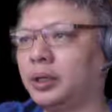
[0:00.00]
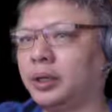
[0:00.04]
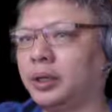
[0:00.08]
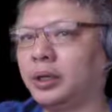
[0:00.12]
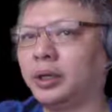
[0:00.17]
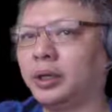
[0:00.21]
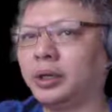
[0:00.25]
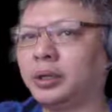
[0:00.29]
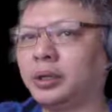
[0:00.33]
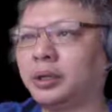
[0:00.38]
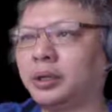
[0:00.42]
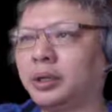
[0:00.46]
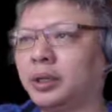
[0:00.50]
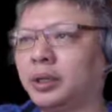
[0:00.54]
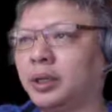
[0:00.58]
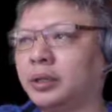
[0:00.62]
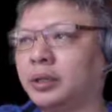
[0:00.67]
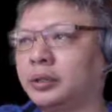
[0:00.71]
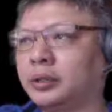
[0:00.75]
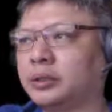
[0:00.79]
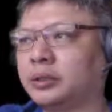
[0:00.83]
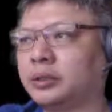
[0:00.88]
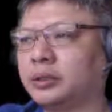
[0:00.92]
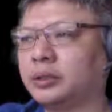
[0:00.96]
and
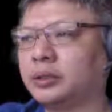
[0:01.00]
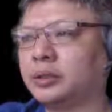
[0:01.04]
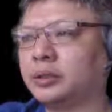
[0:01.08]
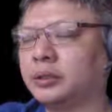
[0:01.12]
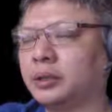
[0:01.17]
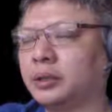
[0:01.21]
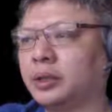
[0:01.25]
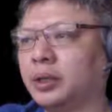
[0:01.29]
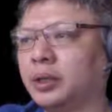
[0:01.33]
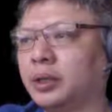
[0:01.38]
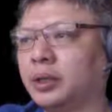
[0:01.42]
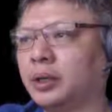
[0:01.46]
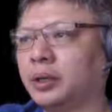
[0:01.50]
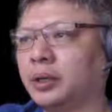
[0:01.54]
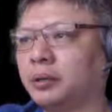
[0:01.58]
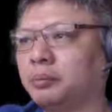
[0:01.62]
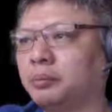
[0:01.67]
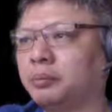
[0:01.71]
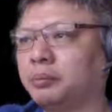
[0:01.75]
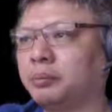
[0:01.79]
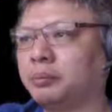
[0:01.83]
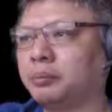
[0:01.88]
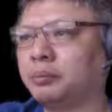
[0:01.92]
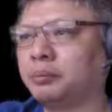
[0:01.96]
thus
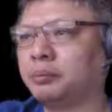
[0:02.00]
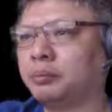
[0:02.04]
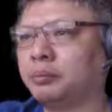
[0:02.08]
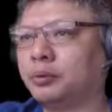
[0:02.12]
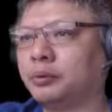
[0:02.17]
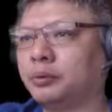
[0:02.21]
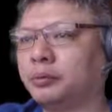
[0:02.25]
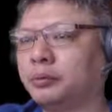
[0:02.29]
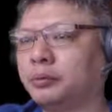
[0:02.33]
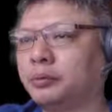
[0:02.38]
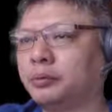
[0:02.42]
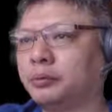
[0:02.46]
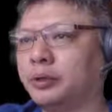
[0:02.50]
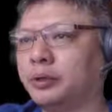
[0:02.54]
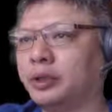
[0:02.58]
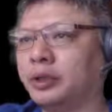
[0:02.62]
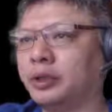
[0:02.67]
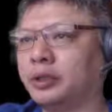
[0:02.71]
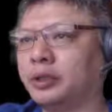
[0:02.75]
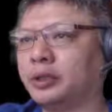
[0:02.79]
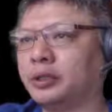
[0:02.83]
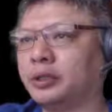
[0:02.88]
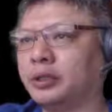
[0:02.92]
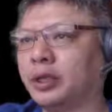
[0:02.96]
put red
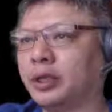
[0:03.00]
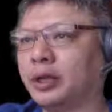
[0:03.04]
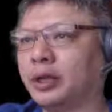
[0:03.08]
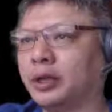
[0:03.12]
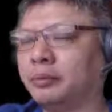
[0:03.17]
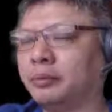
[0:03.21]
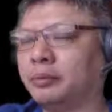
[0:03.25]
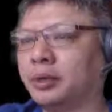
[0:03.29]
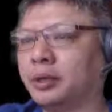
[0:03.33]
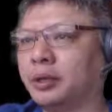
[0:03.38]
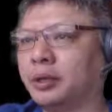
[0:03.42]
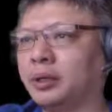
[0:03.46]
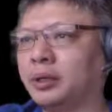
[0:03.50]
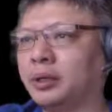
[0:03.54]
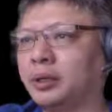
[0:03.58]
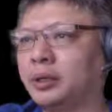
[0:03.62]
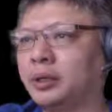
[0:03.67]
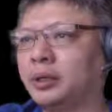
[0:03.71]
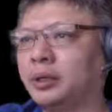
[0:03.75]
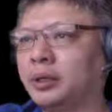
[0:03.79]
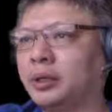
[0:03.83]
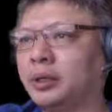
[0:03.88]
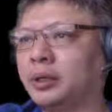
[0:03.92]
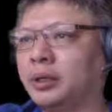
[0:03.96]
in a dilemma.
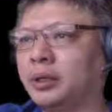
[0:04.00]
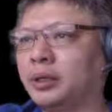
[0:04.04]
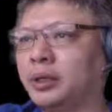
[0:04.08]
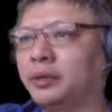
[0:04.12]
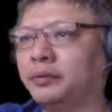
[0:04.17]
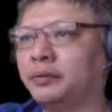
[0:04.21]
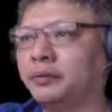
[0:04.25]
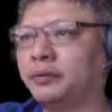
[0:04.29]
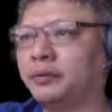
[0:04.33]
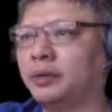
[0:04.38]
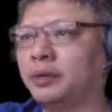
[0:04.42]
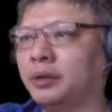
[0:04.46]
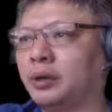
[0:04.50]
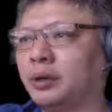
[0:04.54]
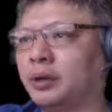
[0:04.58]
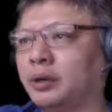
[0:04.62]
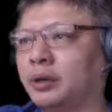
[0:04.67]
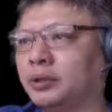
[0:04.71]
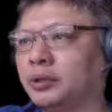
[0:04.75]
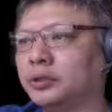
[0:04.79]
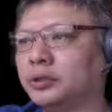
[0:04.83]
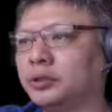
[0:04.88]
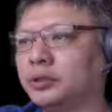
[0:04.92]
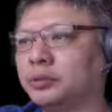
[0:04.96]
If the
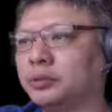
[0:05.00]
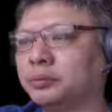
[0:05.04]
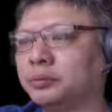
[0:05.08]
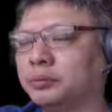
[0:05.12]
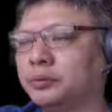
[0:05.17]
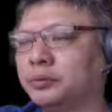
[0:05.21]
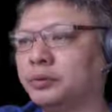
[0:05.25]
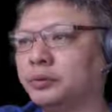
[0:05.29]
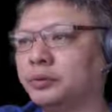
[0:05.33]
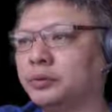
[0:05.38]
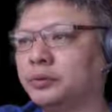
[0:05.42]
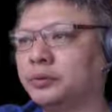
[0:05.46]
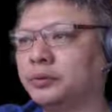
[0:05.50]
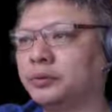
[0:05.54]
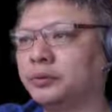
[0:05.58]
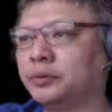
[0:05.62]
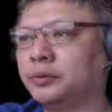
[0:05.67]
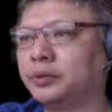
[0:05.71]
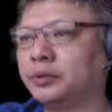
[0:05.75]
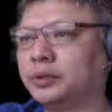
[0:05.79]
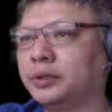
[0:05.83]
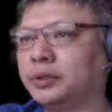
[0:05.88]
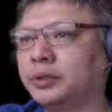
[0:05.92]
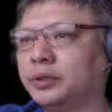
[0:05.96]
horse
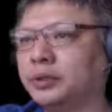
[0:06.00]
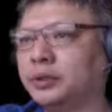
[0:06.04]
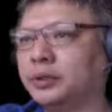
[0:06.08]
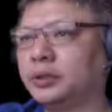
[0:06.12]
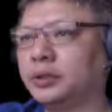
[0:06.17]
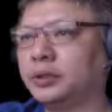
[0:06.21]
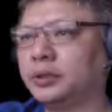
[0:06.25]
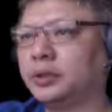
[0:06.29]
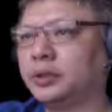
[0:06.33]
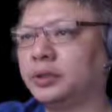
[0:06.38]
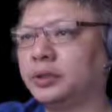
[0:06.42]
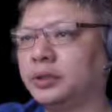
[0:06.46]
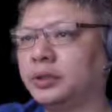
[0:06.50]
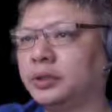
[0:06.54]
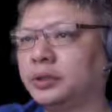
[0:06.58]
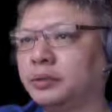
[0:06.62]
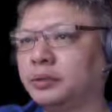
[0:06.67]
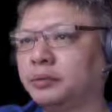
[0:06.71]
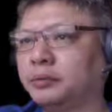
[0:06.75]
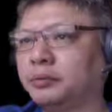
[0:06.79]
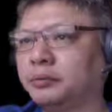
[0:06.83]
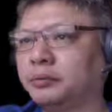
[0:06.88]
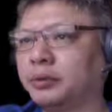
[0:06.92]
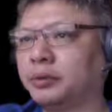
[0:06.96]
moved,
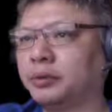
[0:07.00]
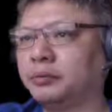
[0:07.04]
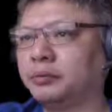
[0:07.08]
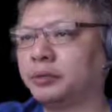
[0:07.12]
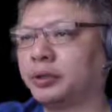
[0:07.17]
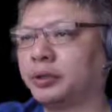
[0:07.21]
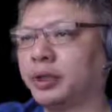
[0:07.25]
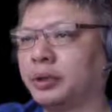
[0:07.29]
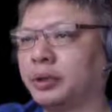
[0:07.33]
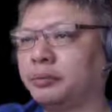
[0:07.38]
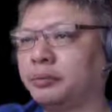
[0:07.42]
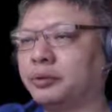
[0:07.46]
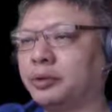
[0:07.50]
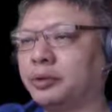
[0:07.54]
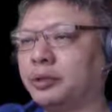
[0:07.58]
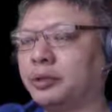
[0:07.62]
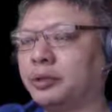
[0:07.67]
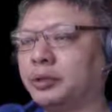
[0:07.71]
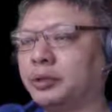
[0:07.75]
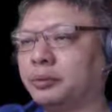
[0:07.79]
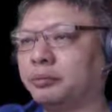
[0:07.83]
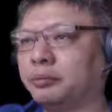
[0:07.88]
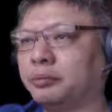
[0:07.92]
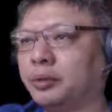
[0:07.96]
red would capture
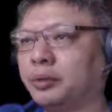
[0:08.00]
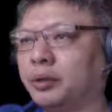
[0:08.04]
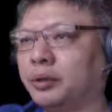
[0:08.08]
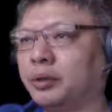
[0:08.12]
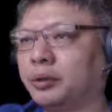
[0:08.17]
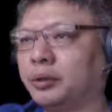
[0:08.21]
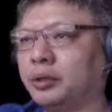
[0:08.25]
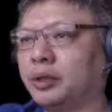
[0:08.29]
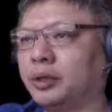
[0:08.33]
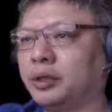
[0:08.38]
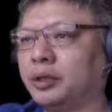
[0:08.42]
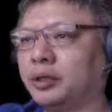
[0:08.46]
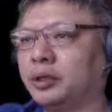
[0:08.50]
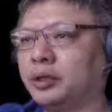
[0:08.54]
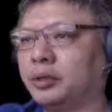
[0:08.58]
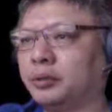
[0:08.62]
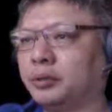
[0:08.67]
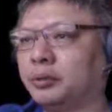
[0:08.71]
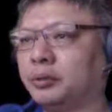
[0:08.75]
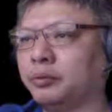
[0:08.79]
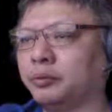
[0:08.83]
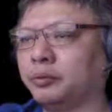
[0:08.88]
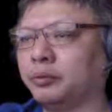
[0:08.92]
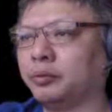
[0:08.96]
the pawn, and
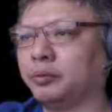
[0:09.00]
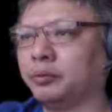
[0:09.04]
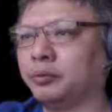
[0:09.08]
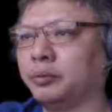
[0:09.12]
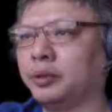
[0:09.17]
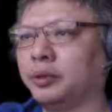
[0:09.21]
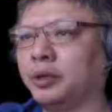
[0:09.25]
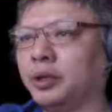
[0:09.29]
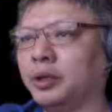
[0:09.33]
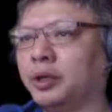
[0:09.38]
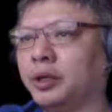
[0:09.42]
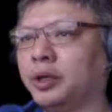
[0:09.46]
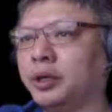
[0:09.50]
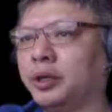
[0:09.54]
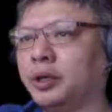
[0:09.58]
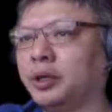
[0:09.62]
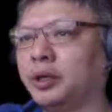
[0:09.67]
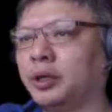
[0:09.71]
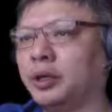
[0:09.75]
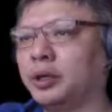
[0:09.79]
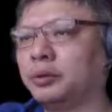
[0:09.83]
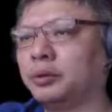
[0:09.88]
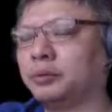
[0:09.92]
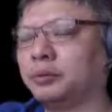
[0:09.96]

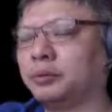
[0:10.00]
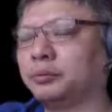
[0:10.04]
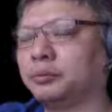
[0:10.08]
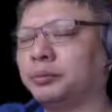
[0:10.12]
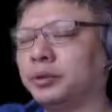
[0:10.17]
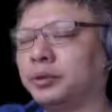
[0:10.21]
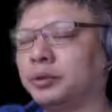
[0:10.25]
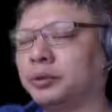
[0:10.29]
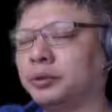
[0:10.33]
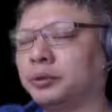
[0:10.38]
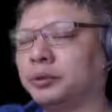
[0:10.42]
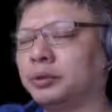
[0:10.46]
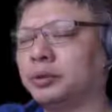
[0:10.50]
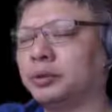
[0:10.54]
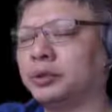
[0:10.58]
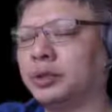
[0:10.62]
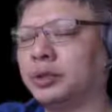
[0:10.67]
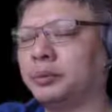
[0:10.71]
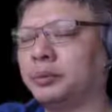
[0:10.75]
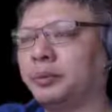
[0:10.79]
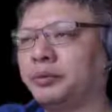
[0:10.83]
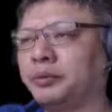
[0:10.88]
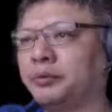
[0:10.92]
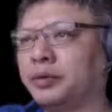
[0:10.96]
it would be to the
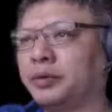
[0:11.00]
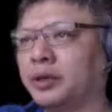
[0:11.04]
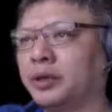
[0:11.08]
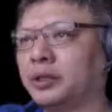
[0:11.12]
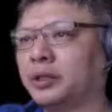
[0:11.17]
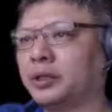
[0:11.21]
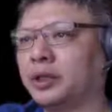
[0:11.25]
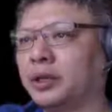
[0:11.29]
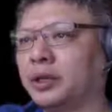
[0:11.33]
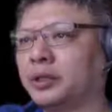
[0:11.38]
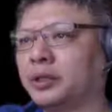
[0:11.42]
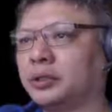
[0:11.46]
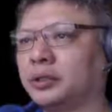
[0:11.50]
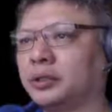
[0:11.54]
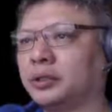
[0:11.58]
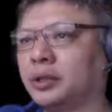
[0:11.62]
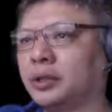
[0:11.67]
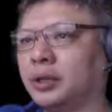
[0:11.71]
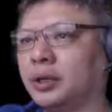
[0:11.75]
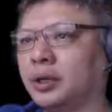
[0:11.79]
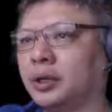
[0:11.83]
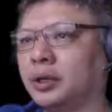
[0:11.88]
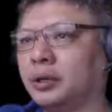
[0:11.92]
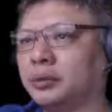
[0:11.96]
same effect as
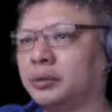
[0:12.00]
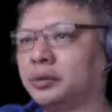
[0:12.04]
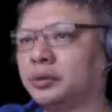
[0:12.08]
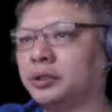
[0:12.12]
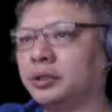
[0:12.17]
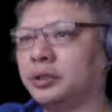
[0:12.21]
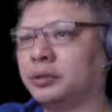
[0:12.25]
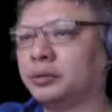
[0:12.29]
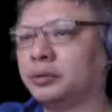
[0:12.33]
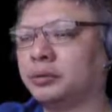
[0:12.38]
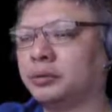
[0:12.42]
as